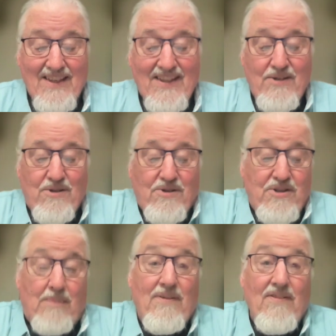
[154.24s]
These are
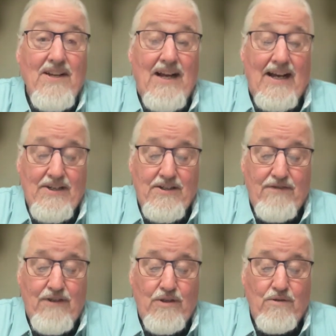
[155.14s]
some of the kinds
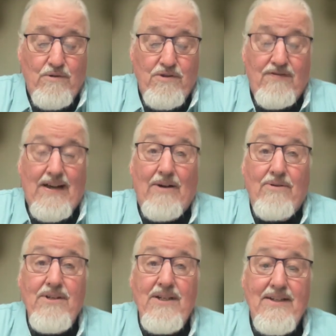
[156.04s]
of cues
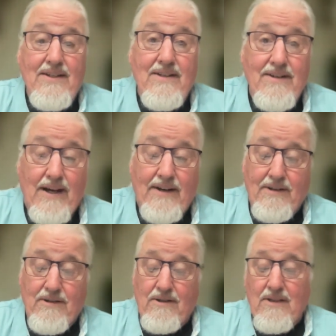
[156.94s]
found in a
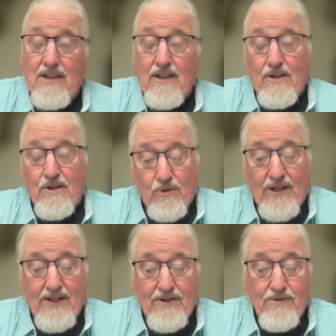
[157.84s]
canonical
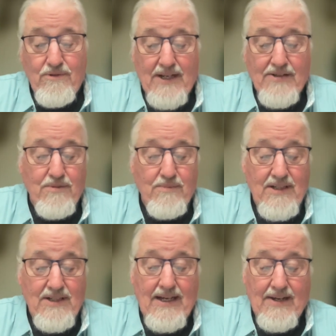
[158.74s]
Greek New
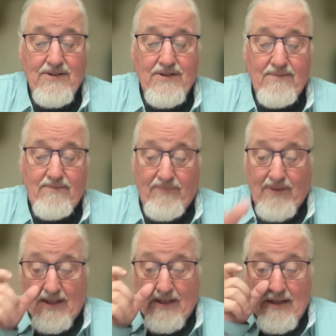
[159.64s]
Testament text.
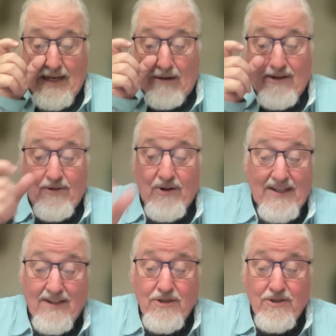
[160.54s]
However,
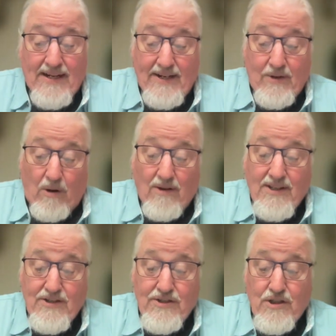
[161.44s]
illustrating all
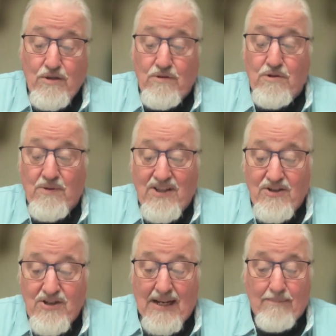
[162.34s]
these cues with
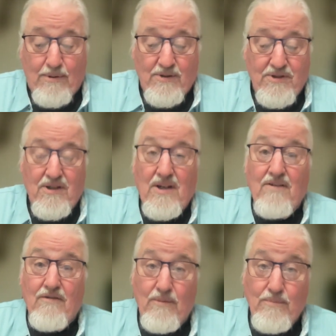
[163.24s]
examples
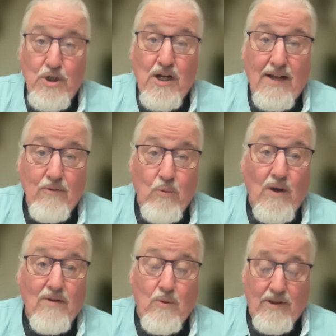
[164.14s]
from John
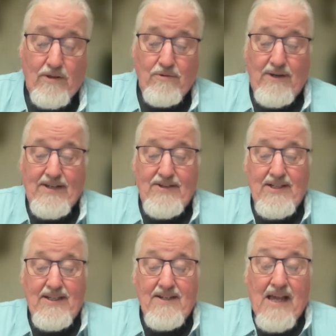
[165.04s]
1 through
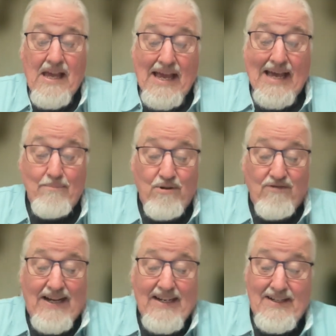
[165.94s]
18, and
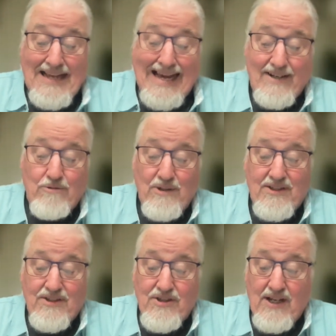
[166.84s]
providing
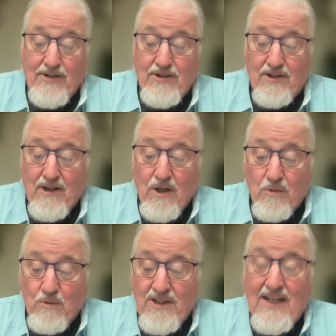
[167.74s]
adequate discussion
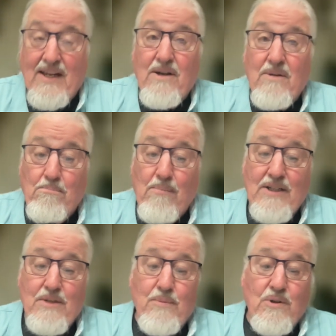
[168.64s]
would take
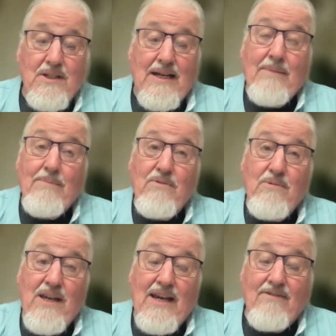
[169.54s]
much more time than
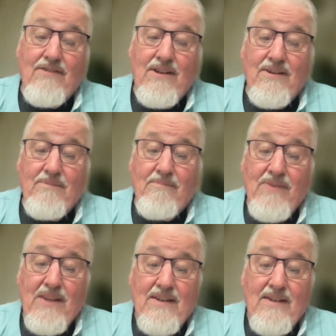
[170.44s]
we have here.
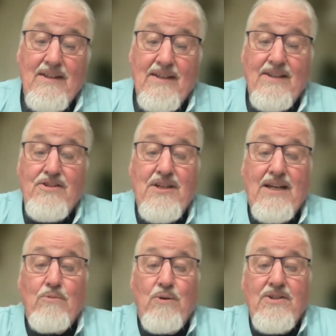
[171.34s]

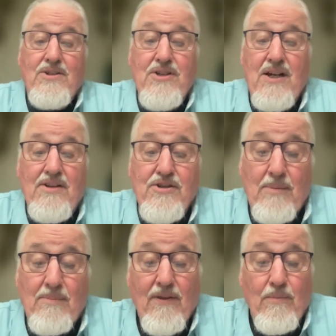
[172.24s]
Instead, we'll discuss
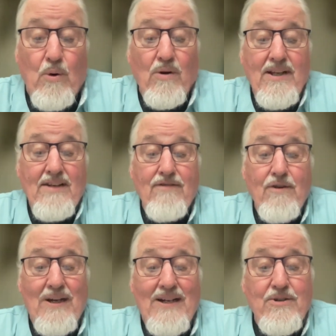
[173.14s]
some of the more
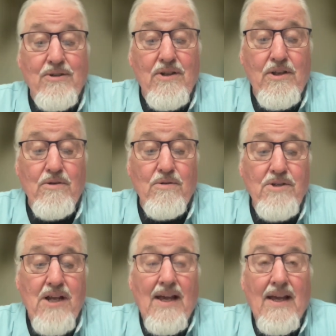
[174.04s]
influential
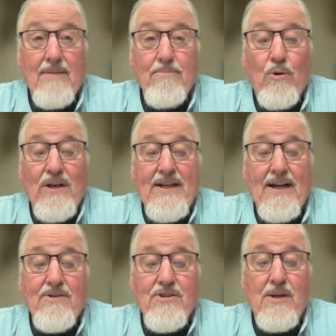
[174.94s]
cues and point
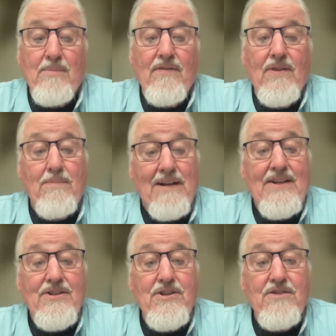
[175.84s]
out some of the
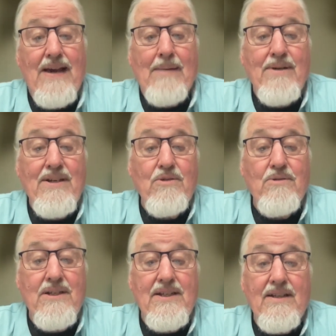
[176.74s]
places of
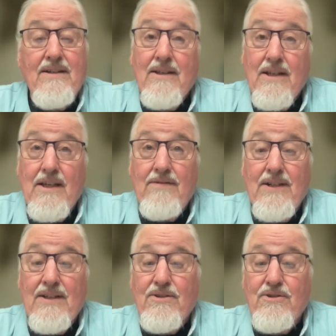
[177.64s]
ambiguity,
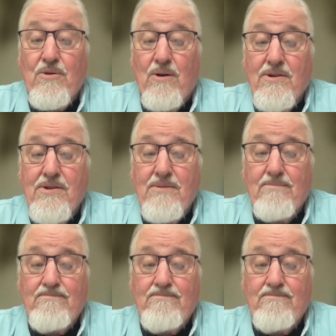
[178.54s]
even in the source.